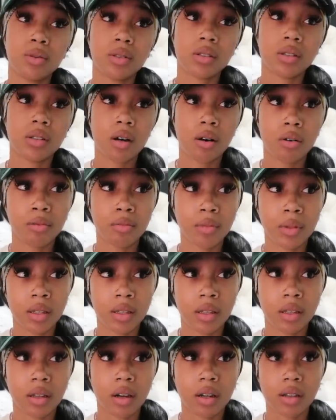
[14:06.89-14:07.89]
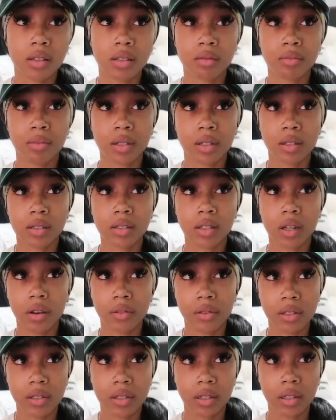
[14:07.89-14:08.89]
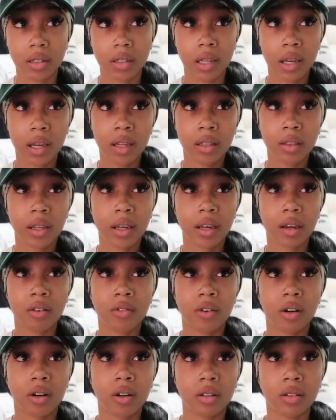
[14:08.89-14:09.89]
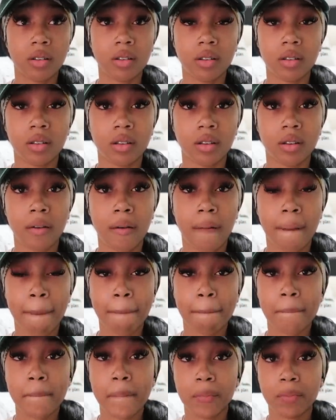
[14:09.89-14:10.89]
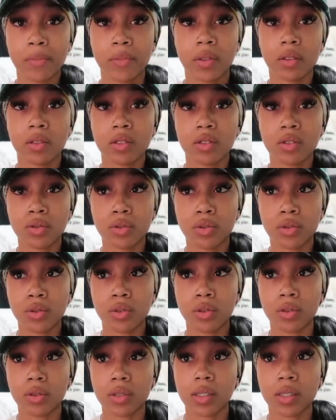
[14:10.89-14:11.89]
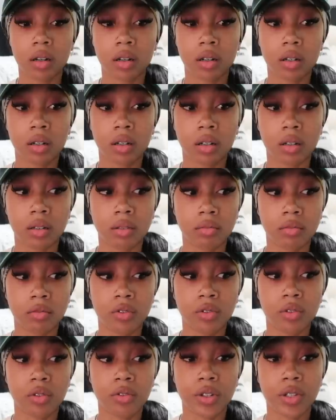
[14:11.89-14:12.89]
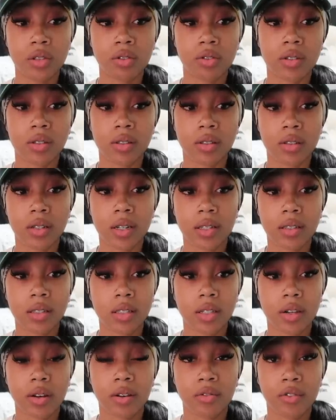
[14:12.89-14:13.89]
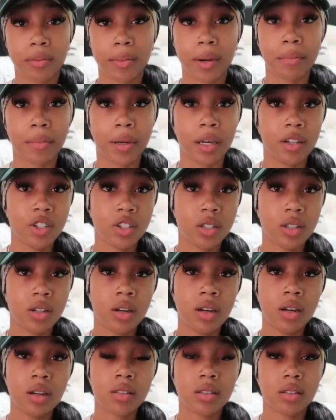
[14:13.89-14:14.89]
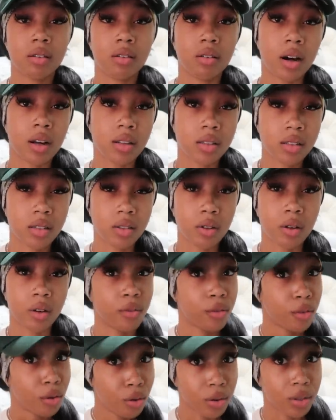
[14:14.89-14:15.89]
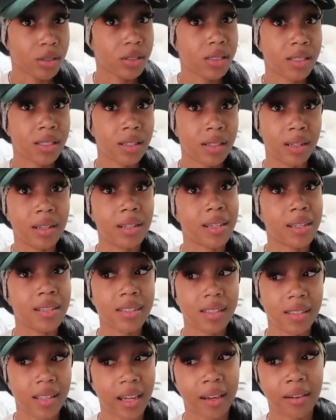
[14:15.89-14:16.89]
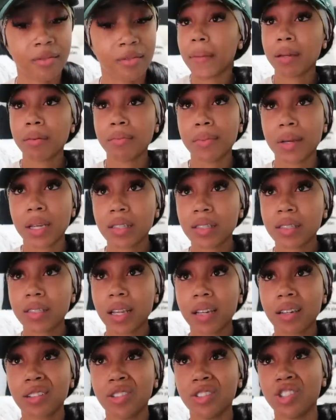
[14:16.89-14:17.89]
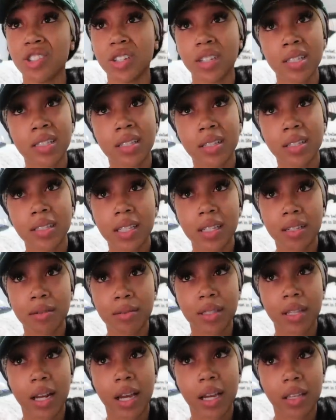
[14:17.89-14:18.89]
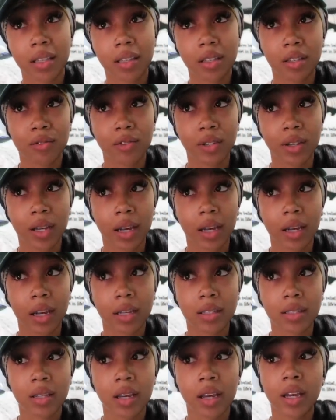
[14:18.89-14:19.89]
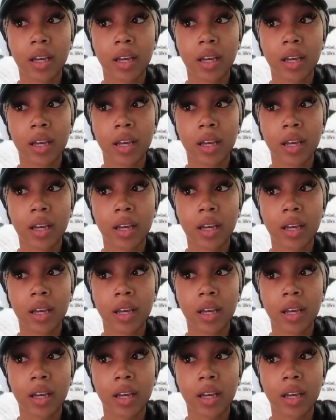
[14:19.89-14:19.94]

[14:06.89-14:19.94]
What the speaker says: what sold me. Also because obviously they have all the tools, resources necessary for my major. So also, of course, look into that. My best like adjusting tips that I can give you guys